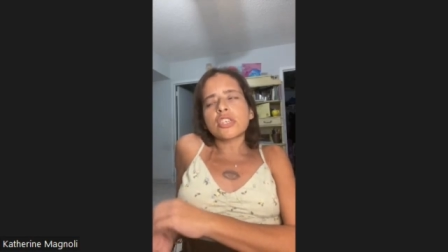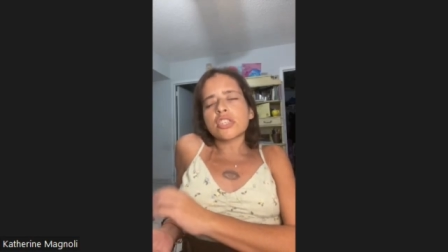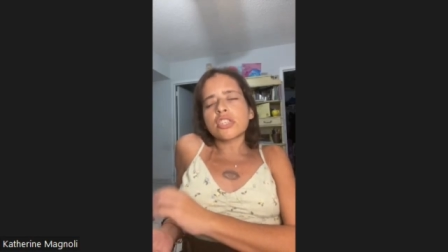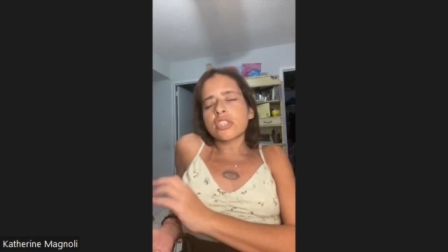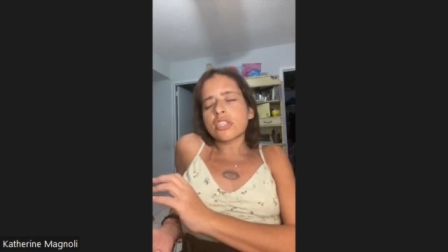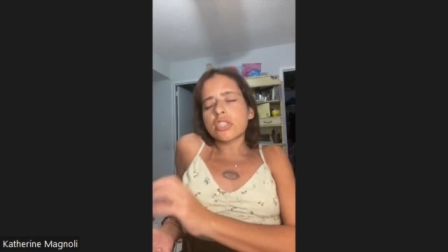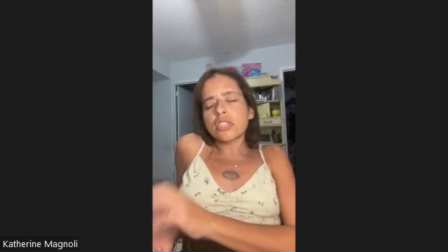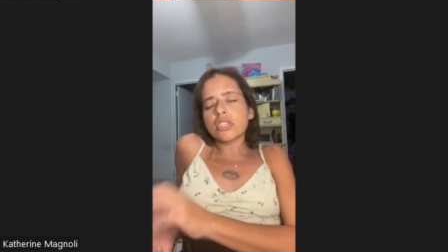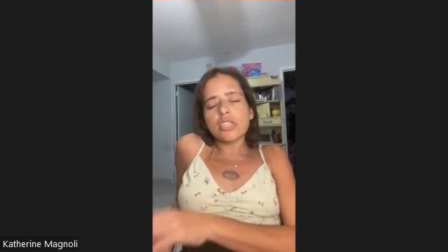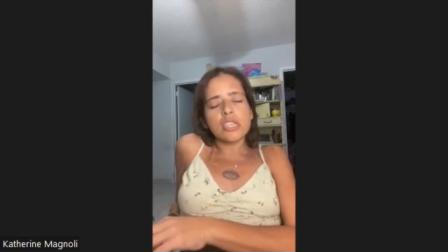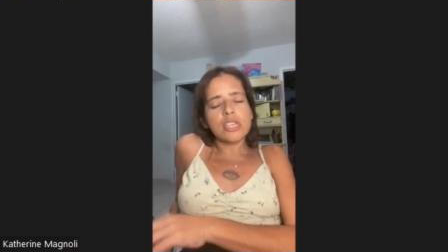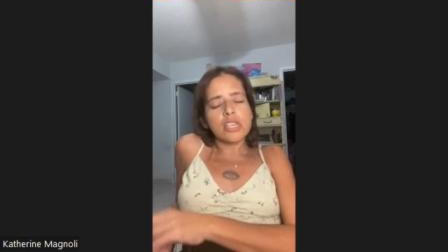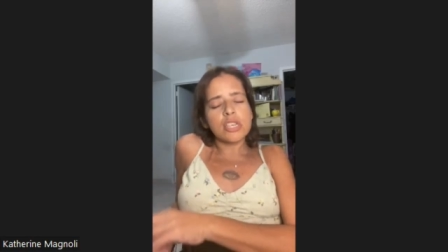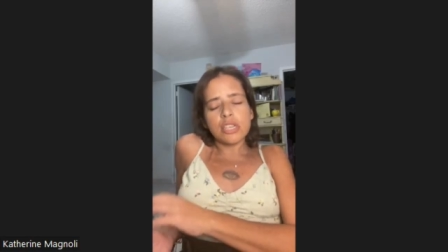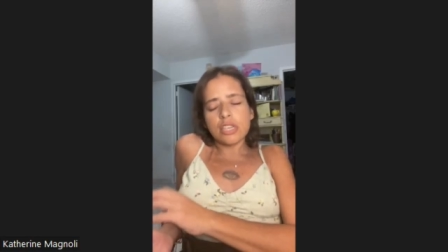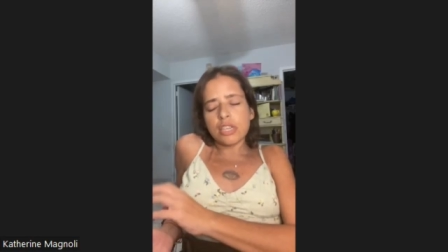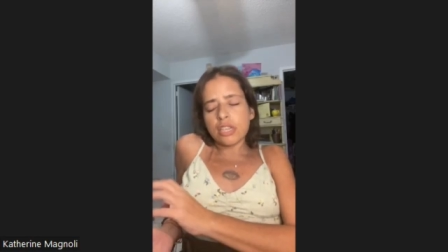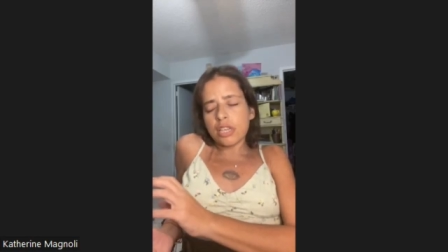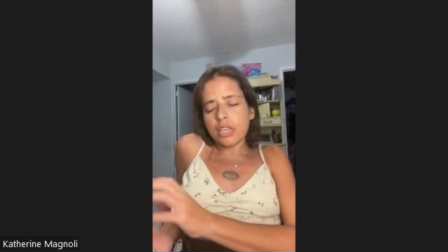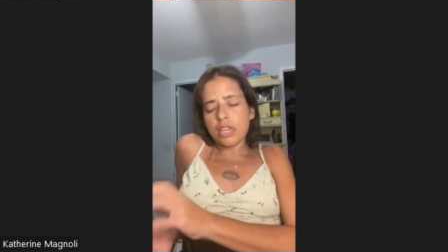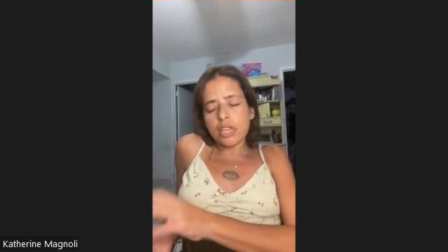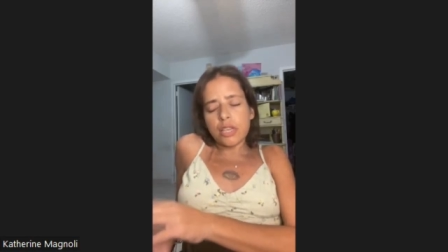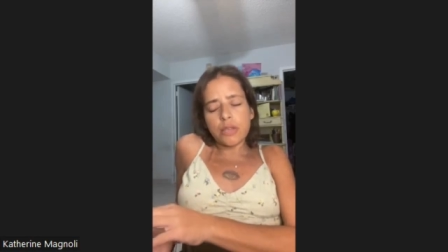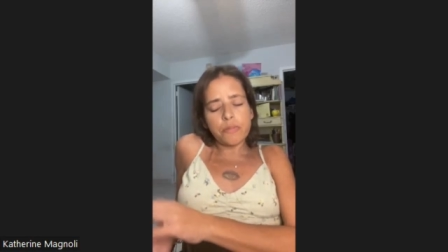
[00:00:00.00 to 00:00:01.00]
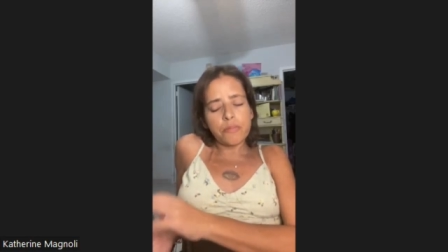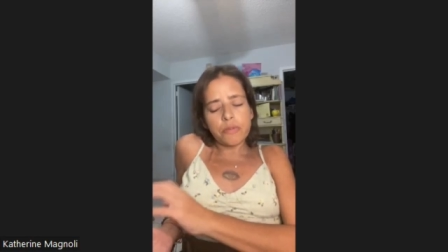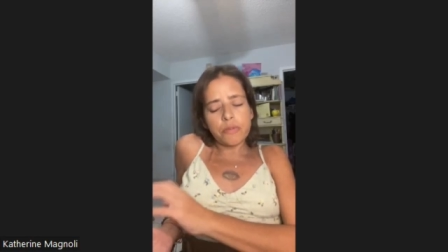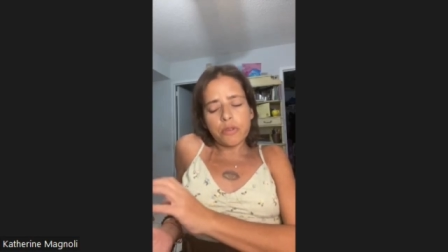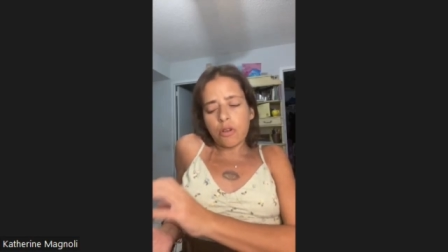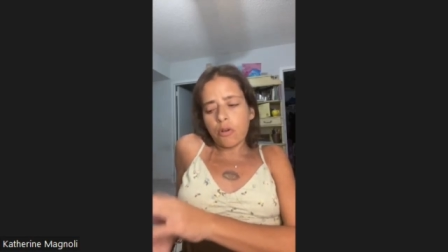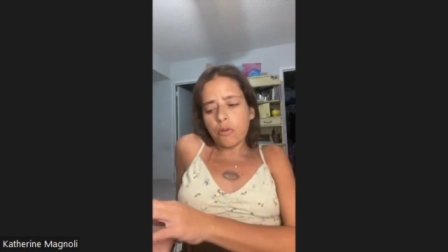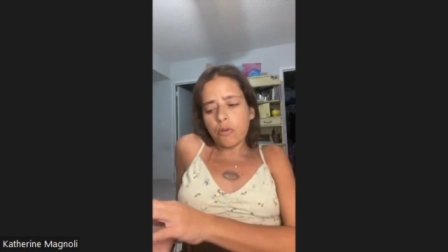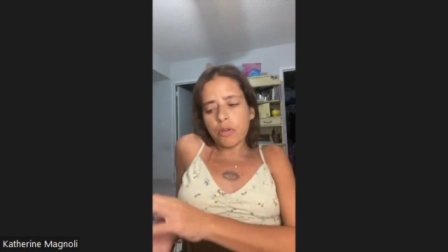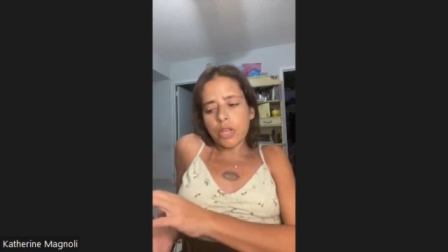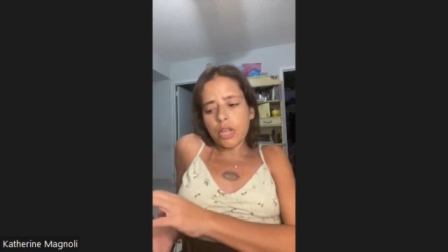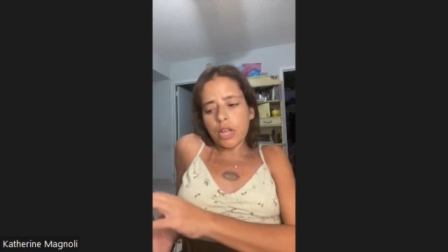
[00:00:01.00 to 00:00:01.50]
just to keep
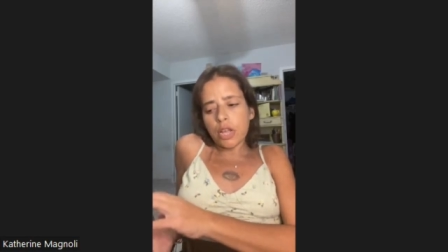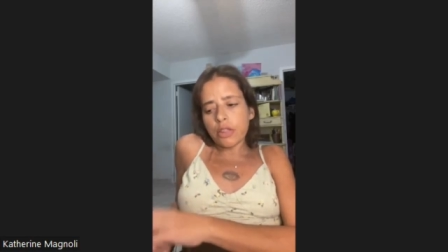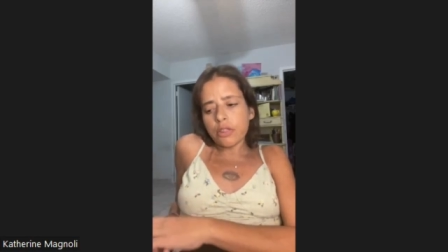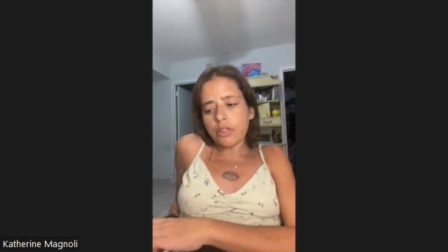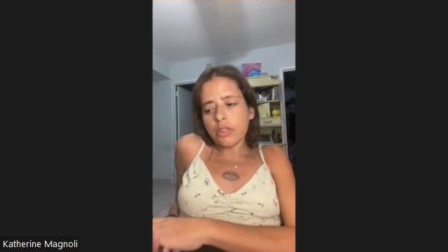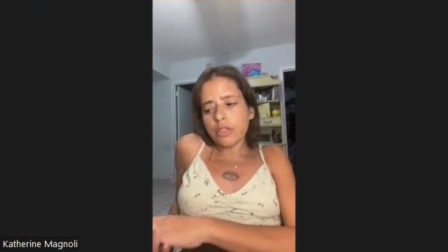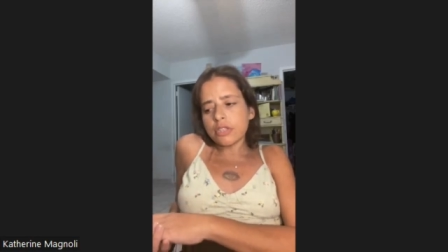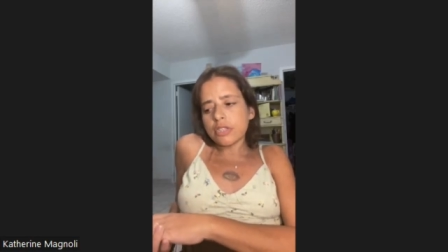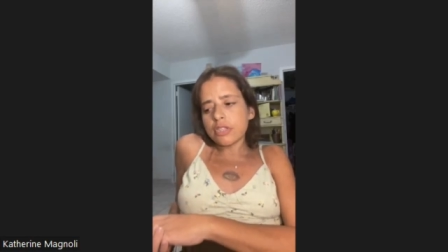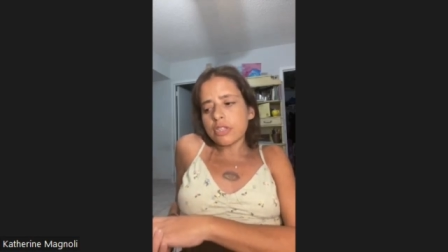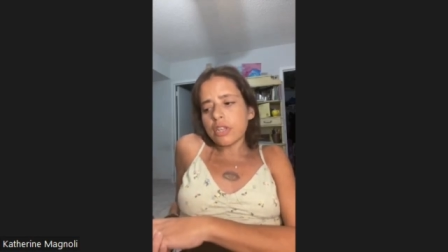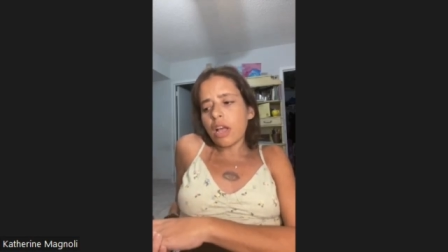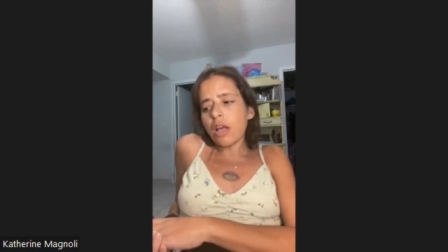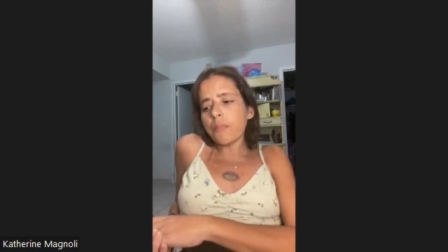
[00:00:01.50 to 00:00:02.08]
going on this mm.